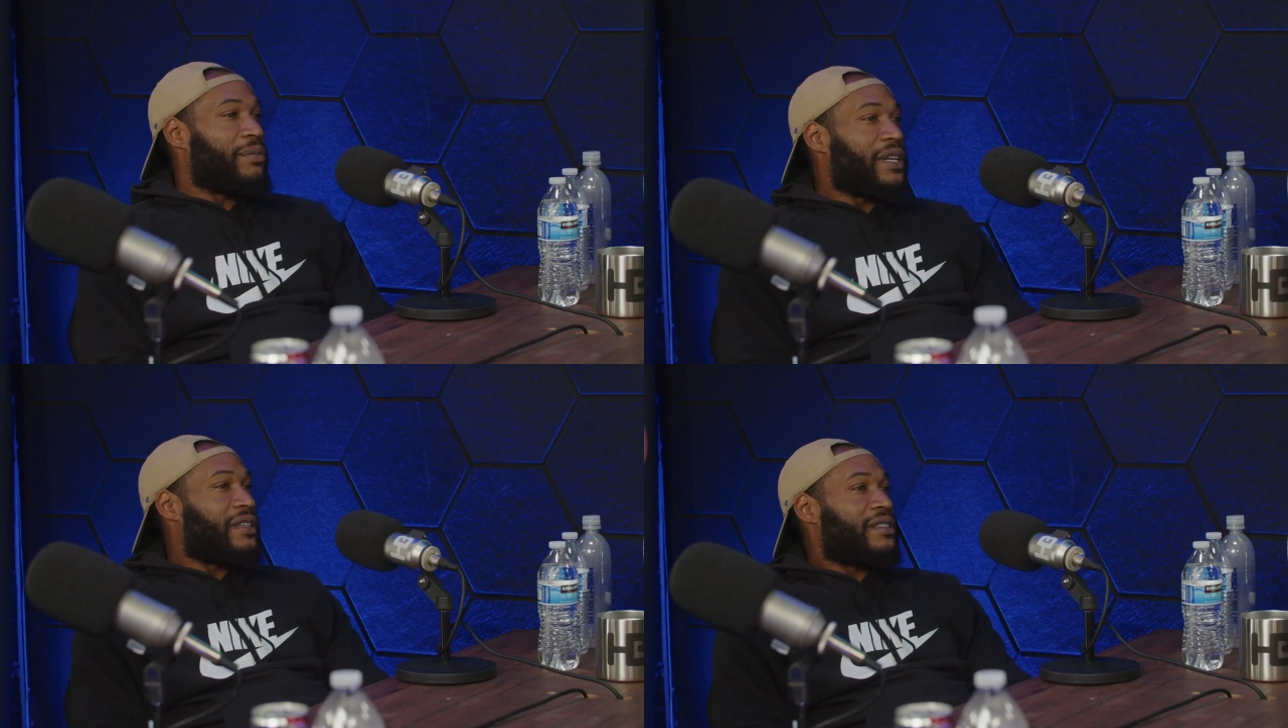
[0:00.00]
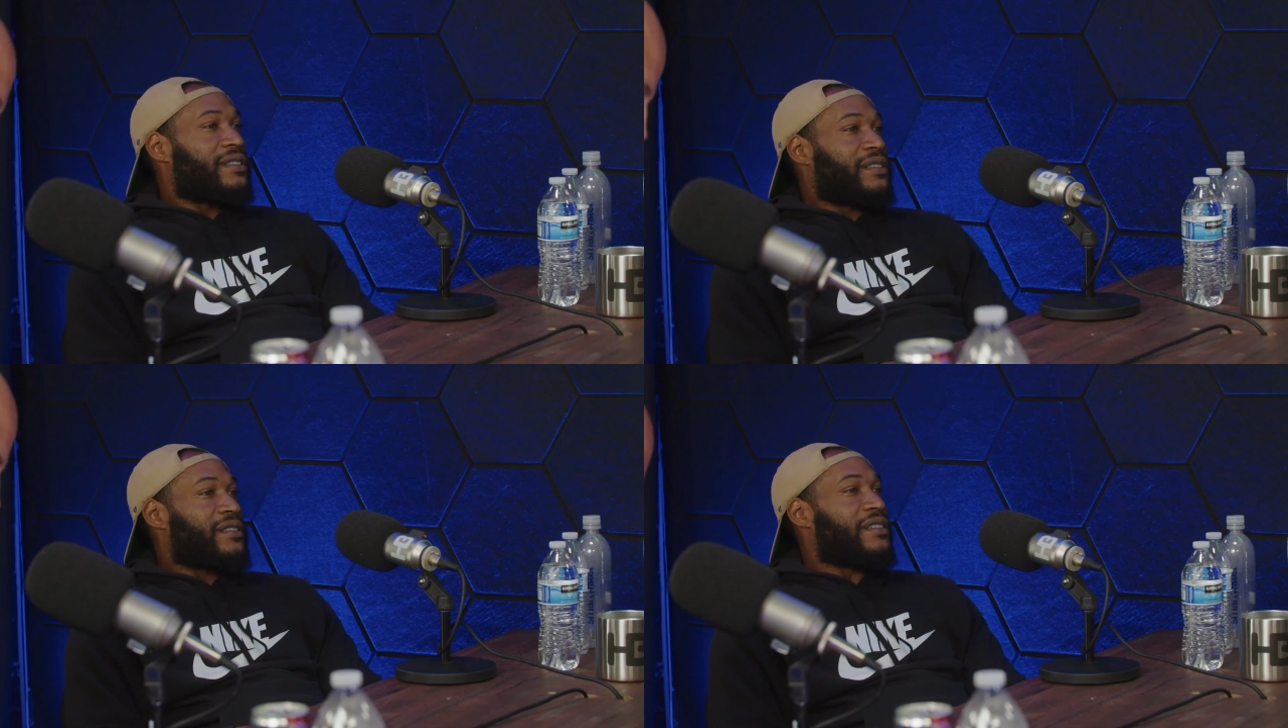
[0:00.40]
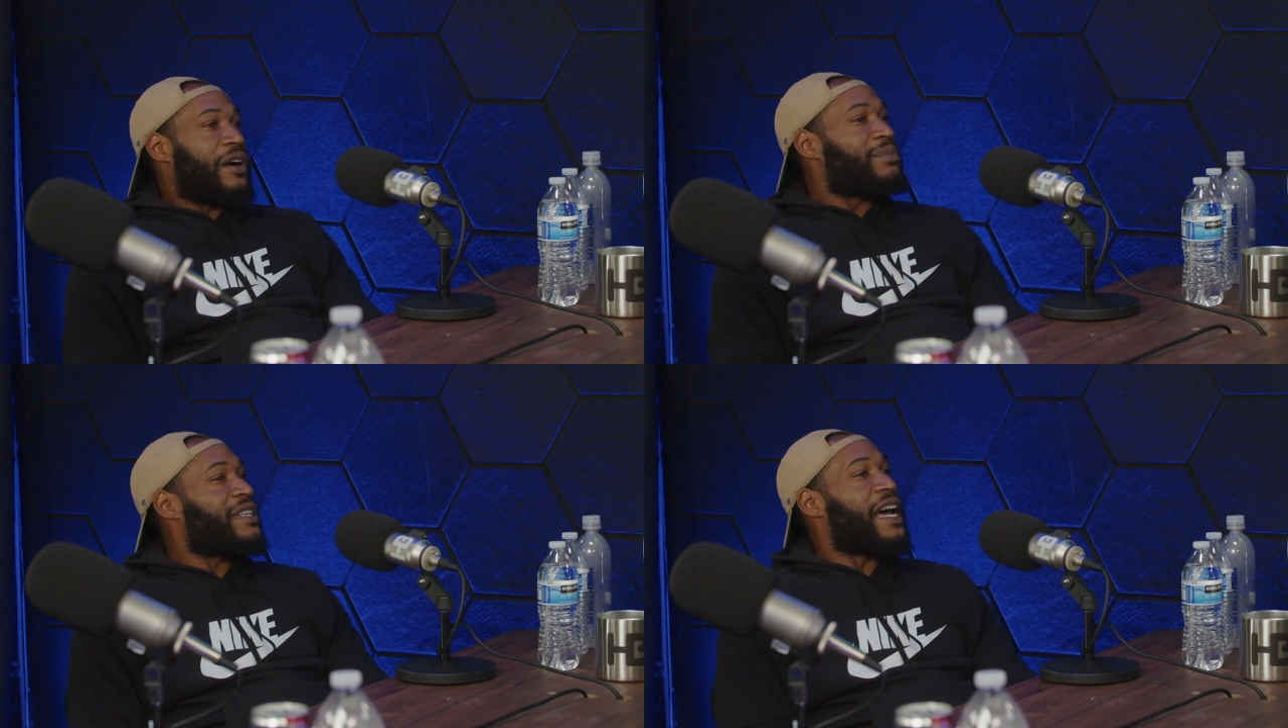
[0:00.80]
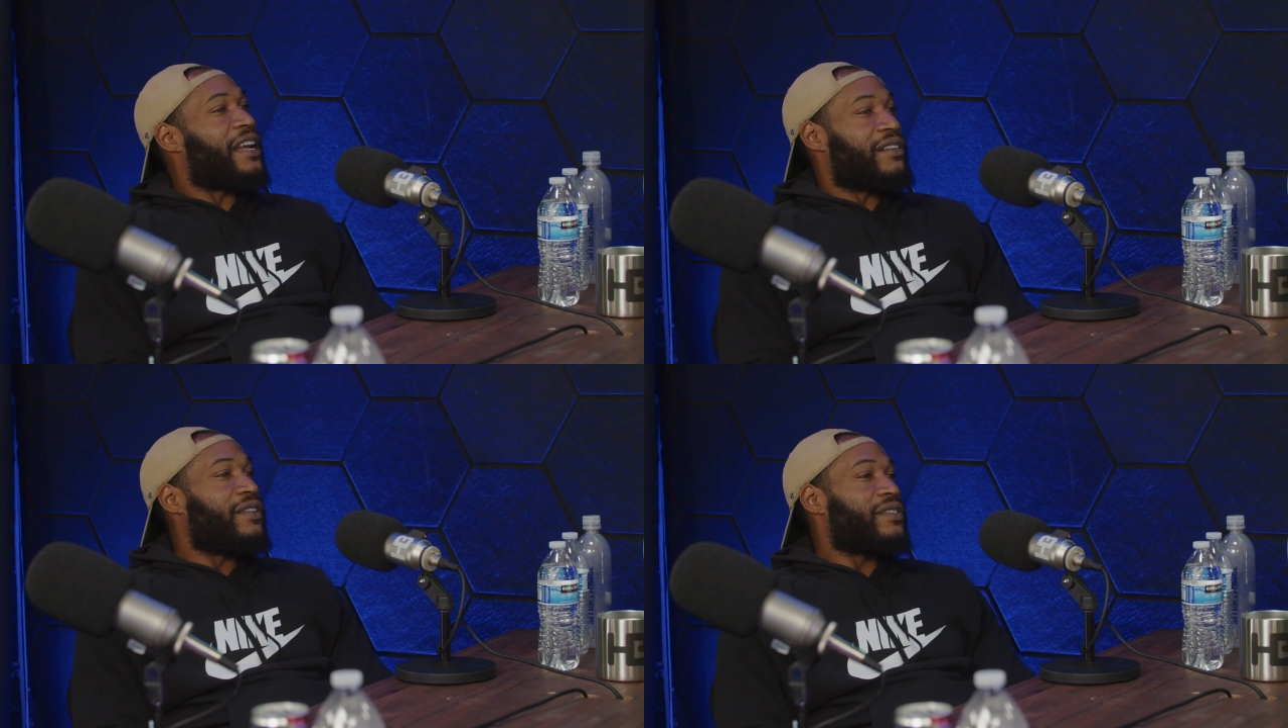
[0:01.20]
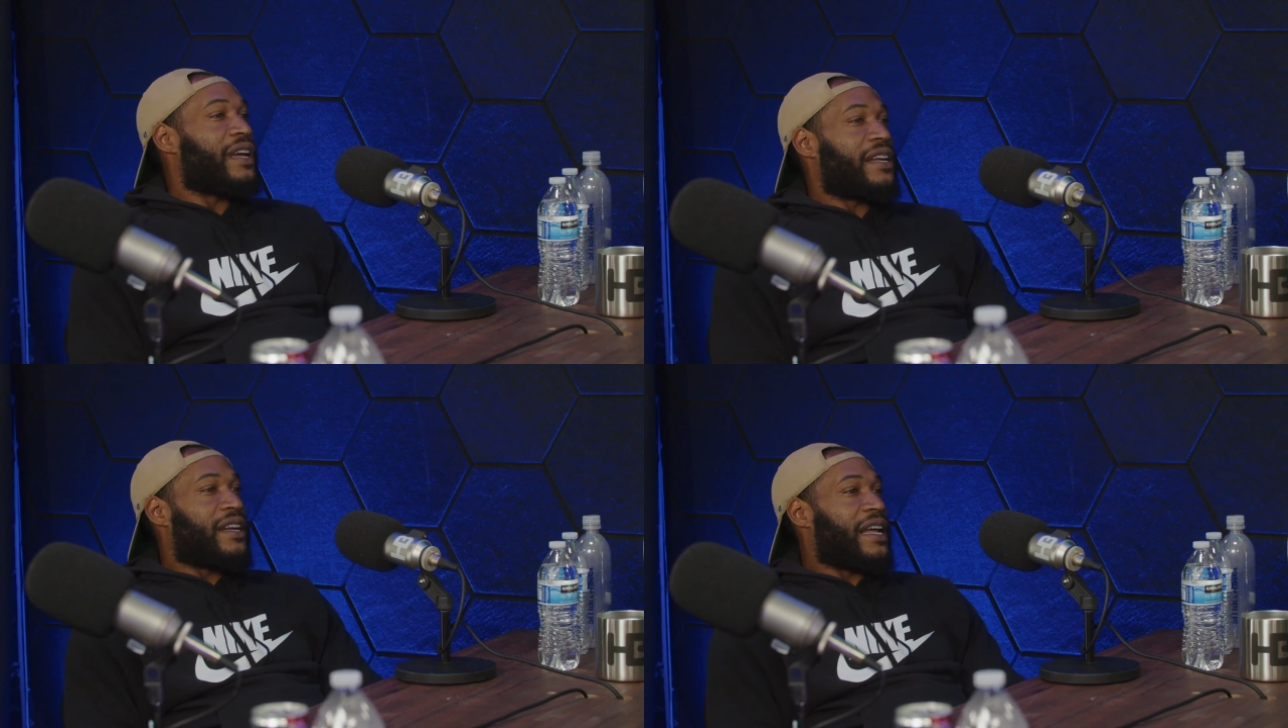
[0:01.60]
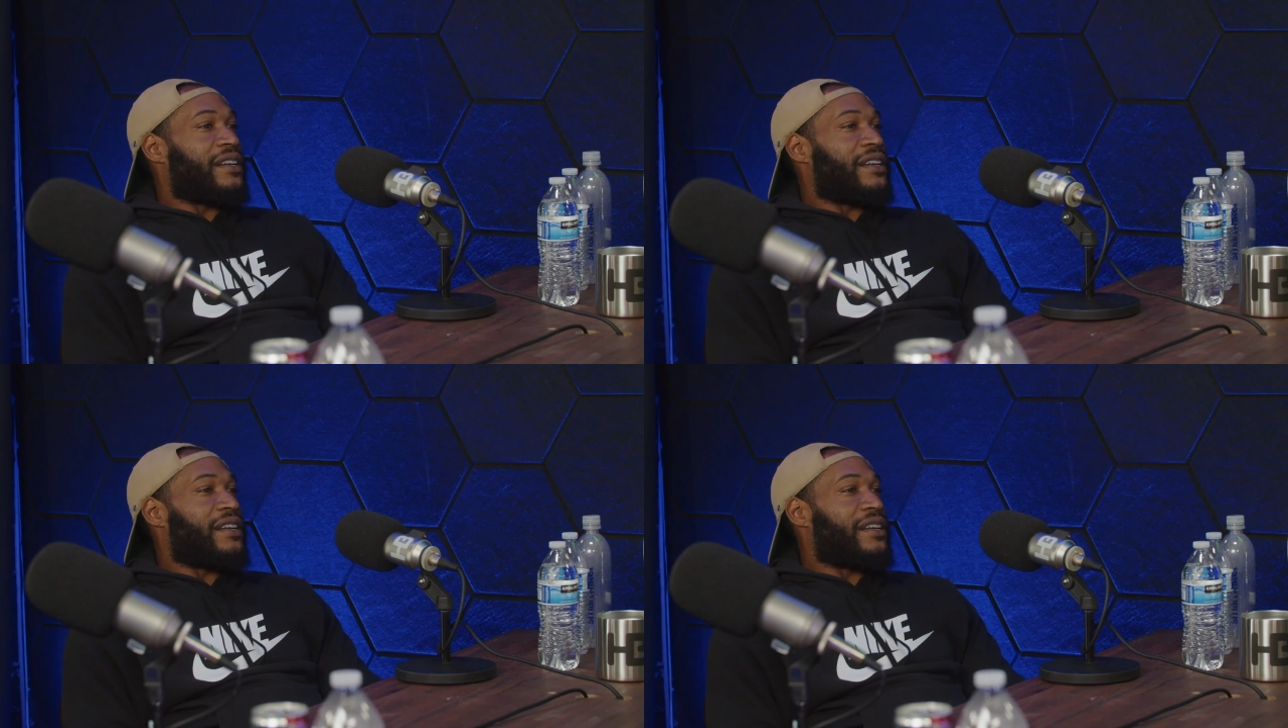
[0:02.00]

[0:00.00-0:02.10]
biggest upside of everything that I